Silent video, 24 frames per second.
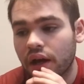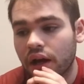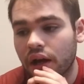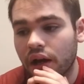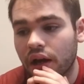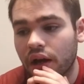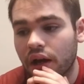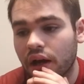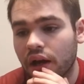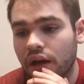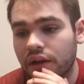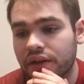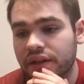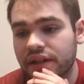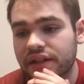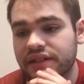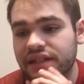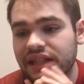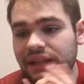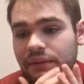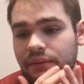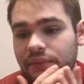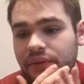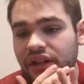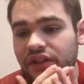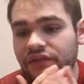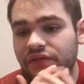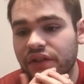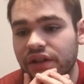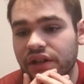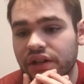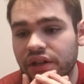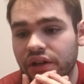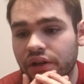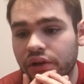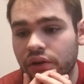Uh, the next time I make a
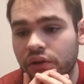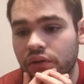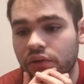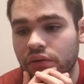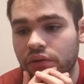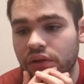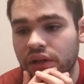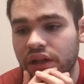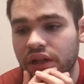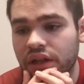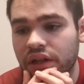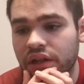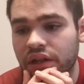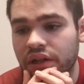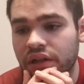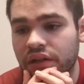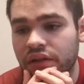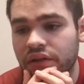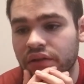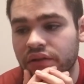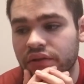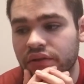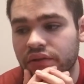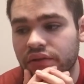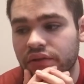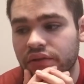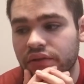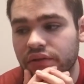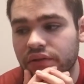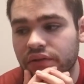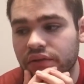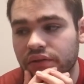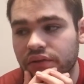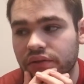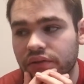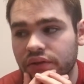video
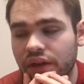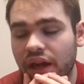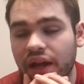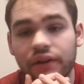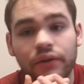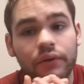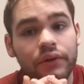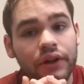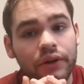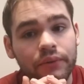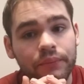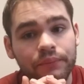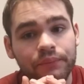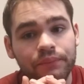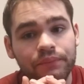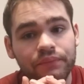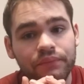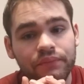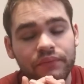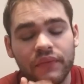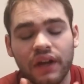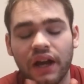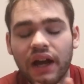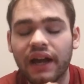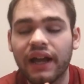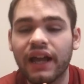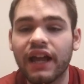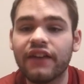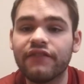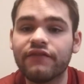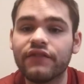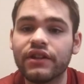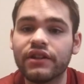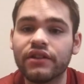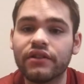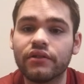is I don't know. I
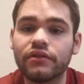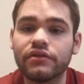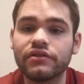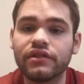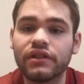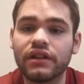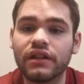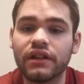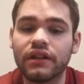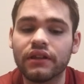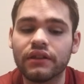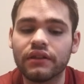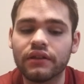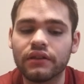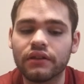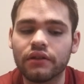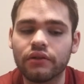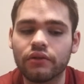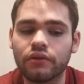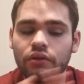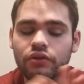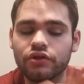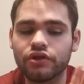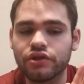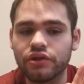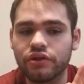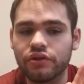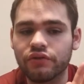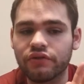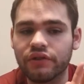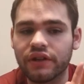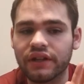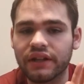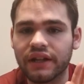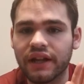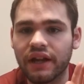have videos on the Crow
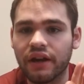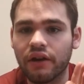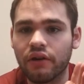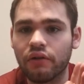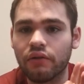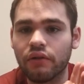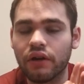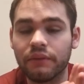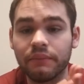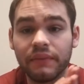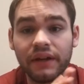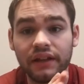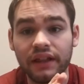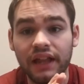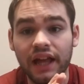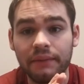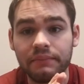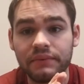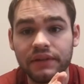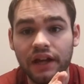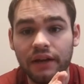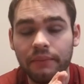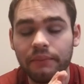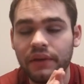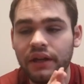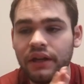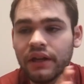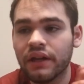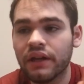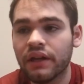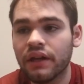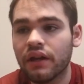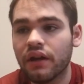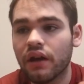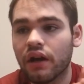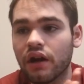Show right now and my laptop,
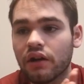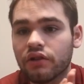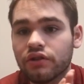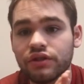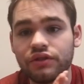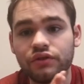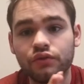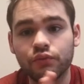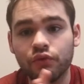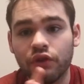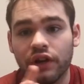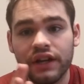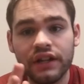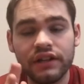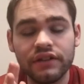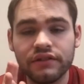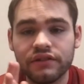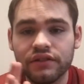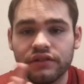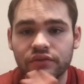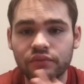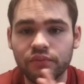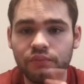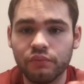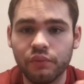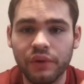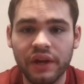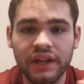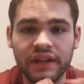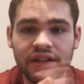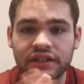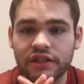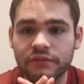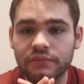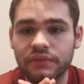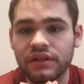uh, just ready, just
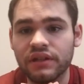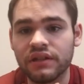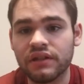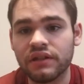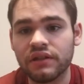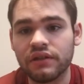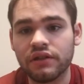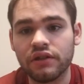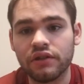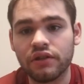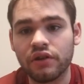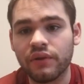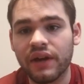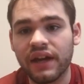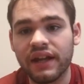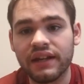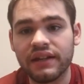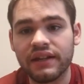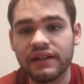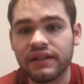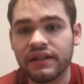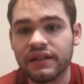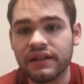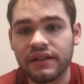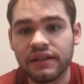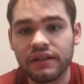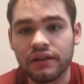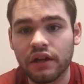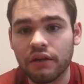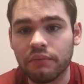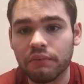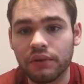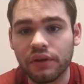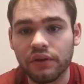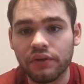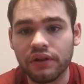waiting to be you know edited and
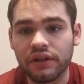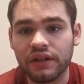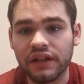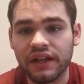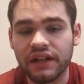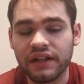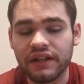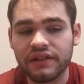uploaded.